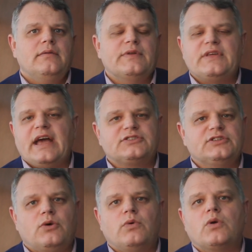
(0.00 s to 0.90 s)
but they
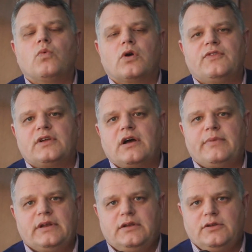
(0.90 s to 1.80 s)
actually don't want to work at the
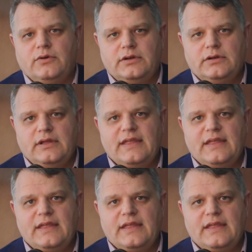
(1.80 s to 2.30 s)
company to do it.